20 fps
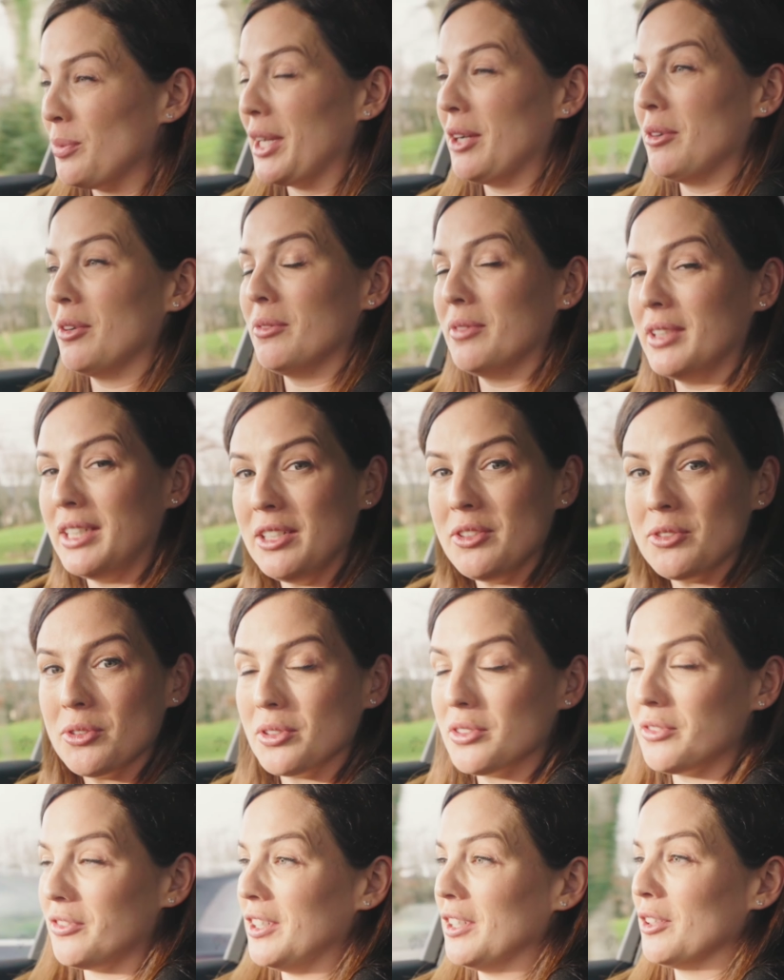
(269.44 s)
power really
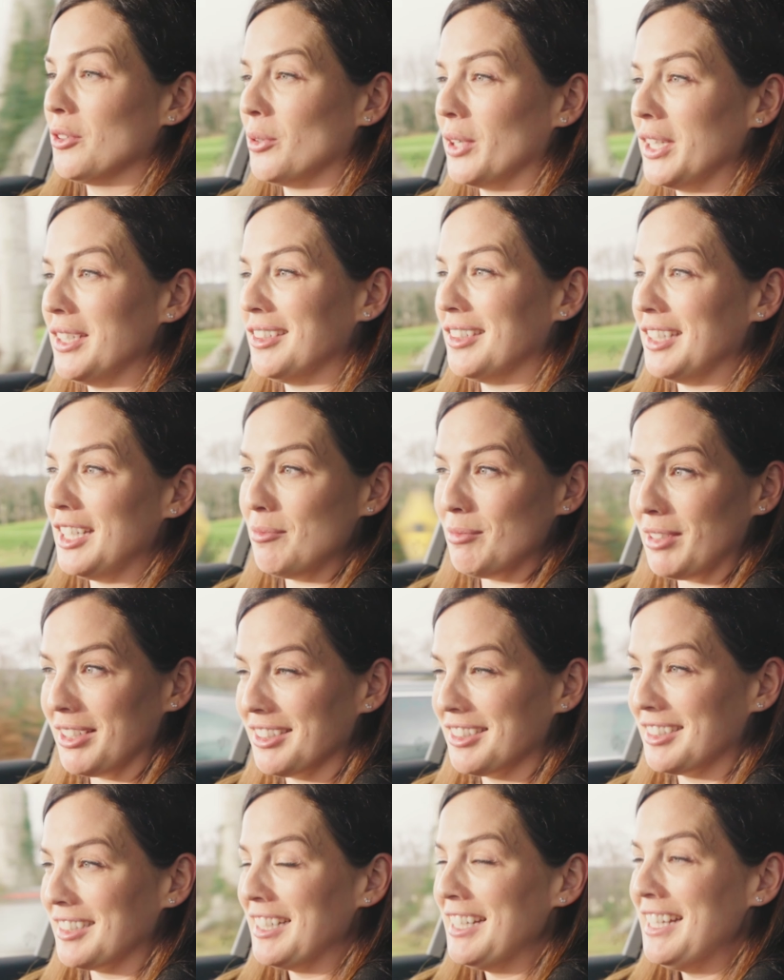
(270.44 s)
does feel quite
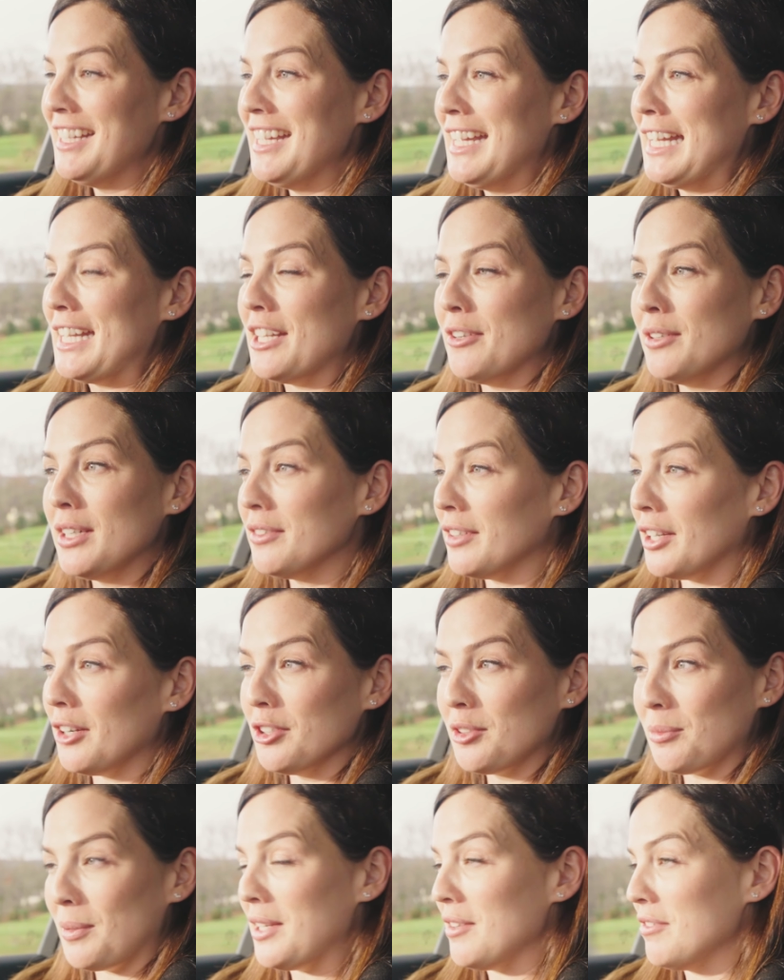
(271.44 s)
seamless. Now, I've
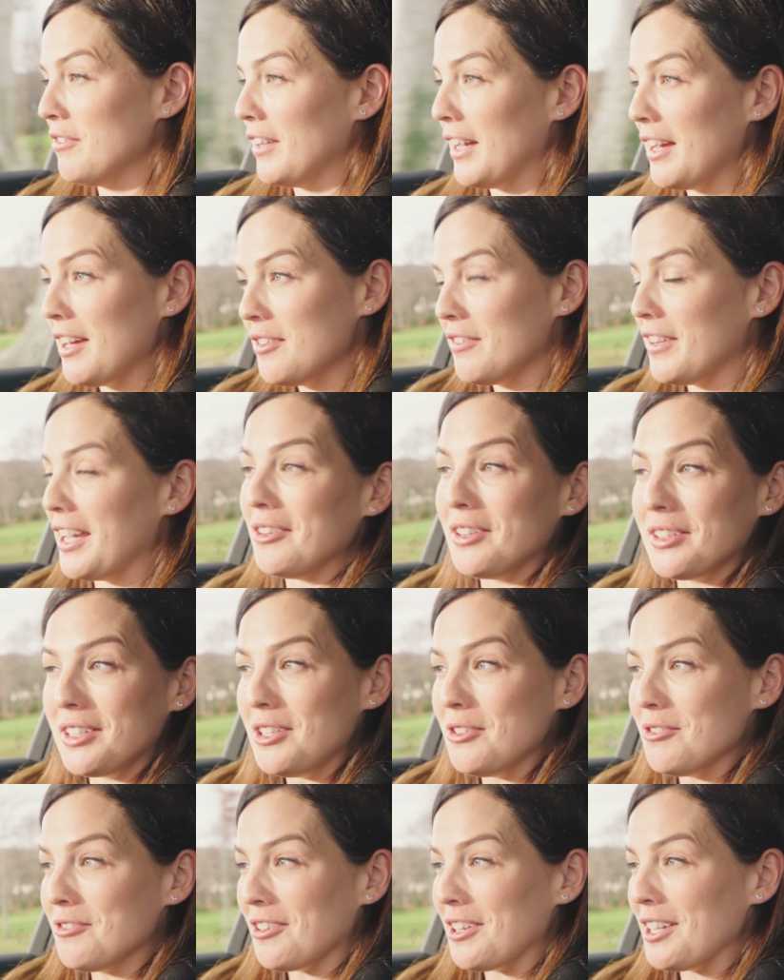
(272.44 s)
always been a fan of how the
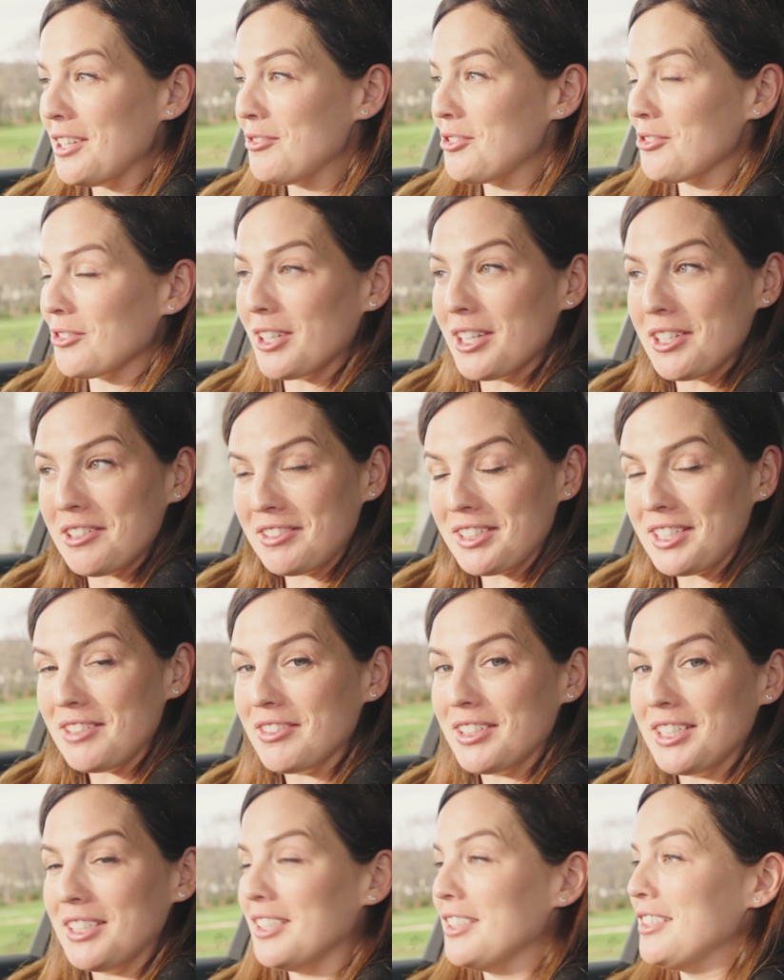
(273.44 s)
Q5 drives,
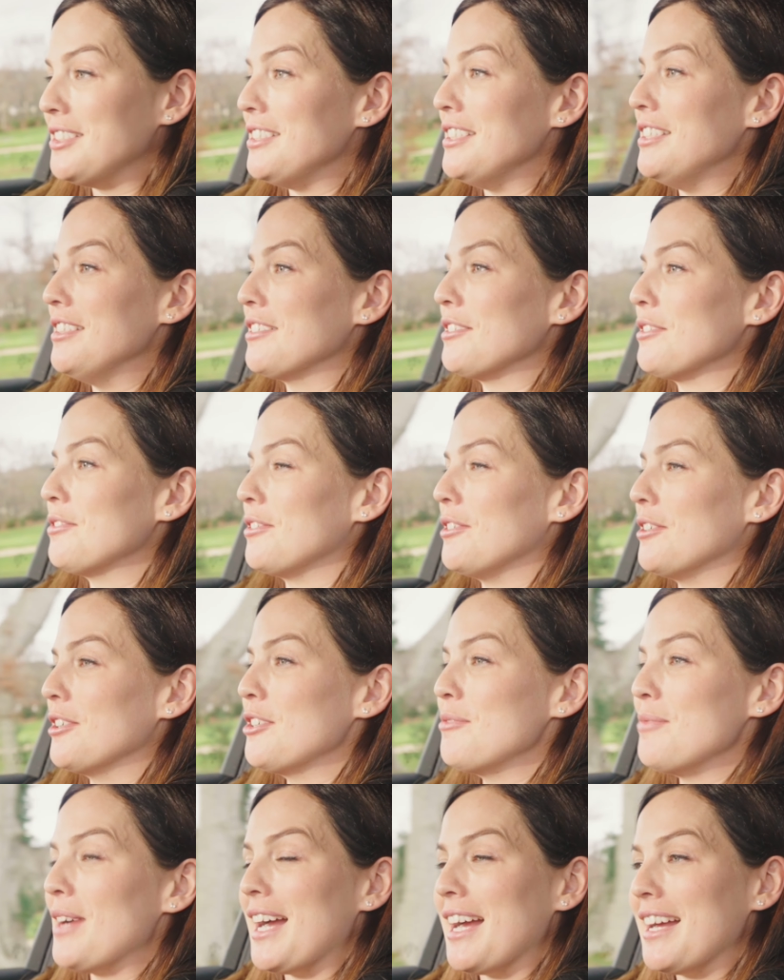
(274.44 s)
even in its diesel
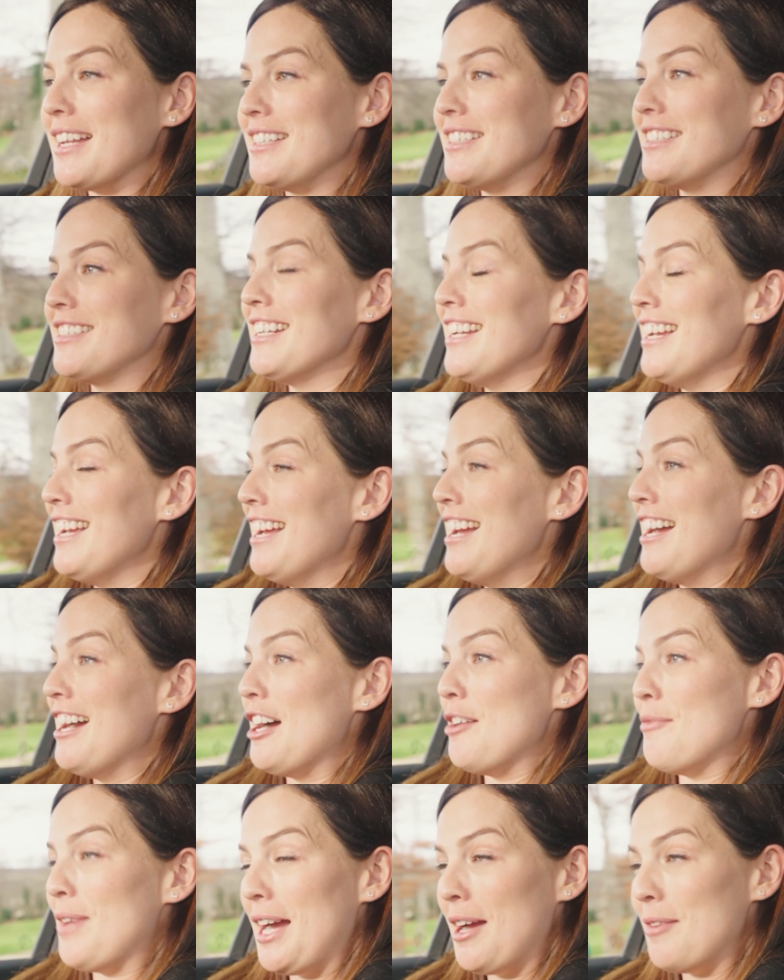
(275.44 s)
form, and
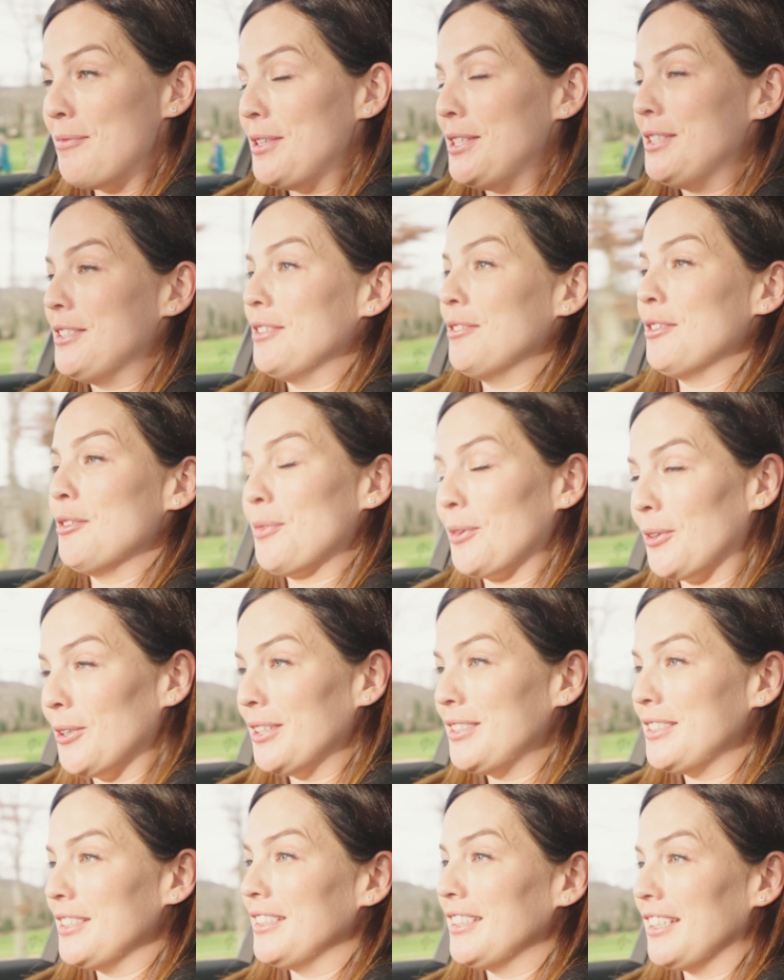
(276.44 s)
I'm happy to
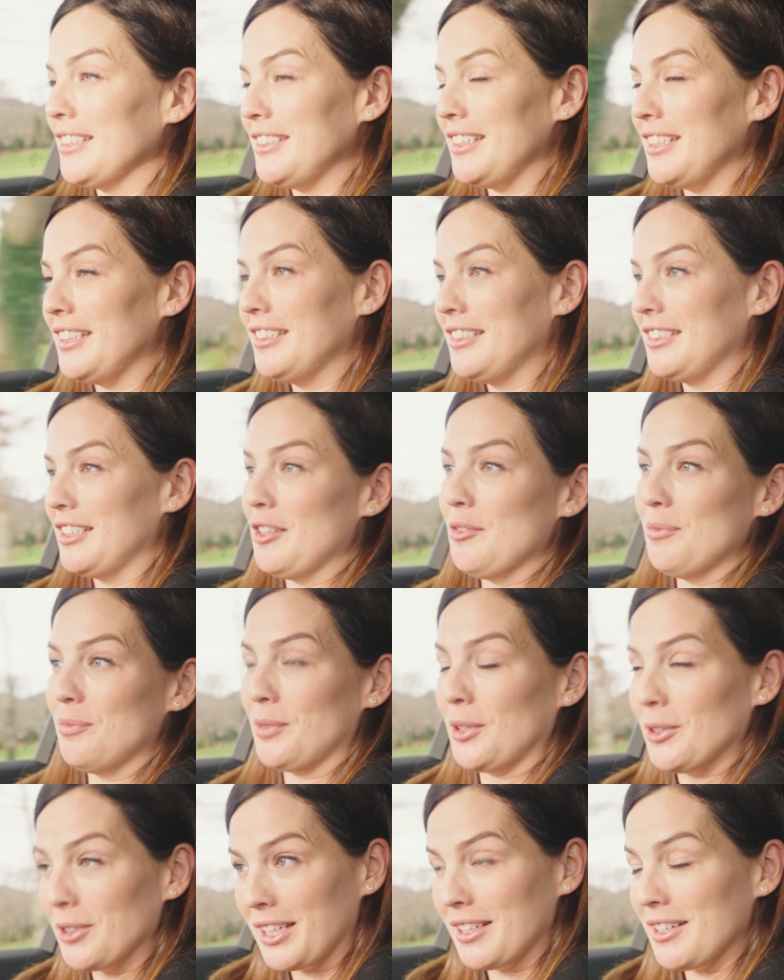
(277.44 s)
report that this
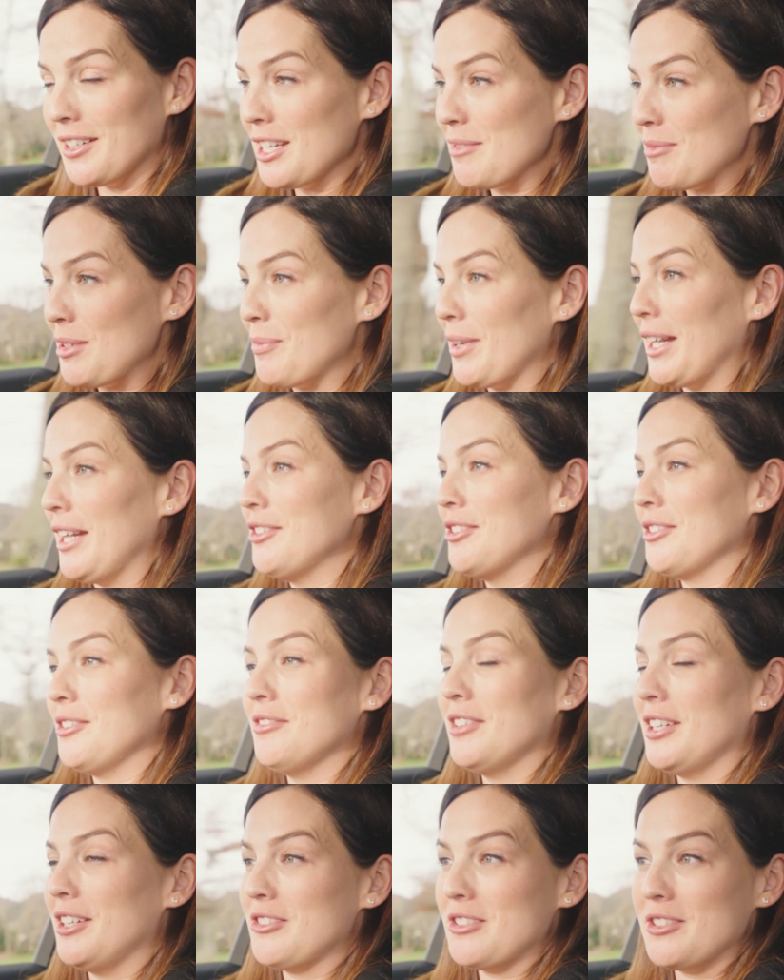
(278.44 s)
plug-in hybrid petrol
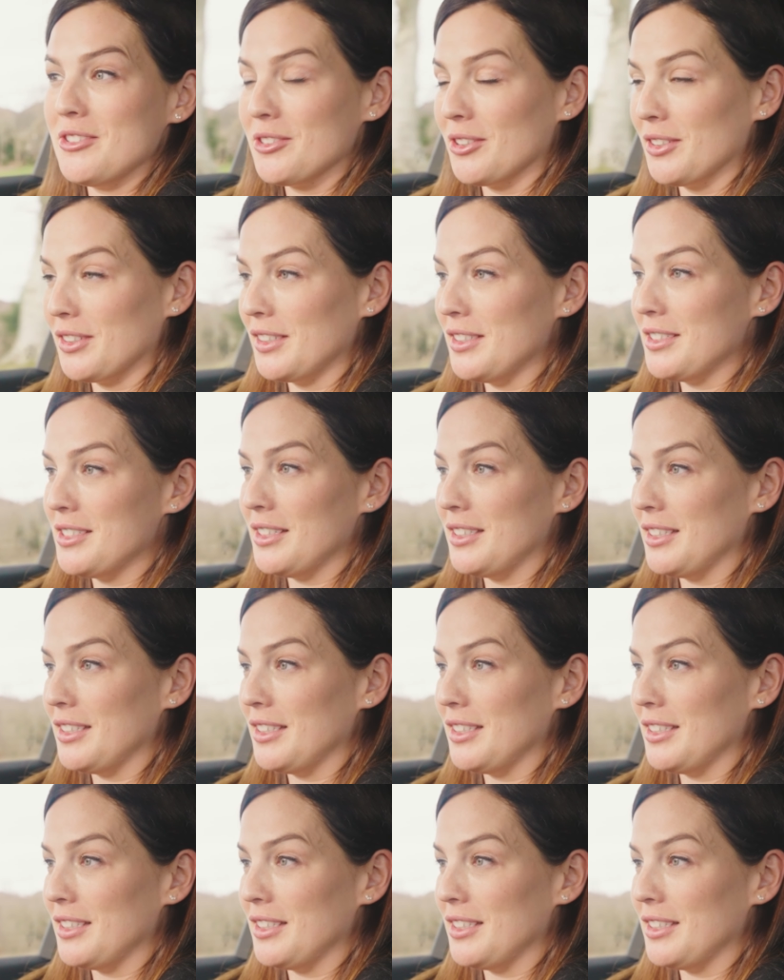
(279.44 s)
version doesn't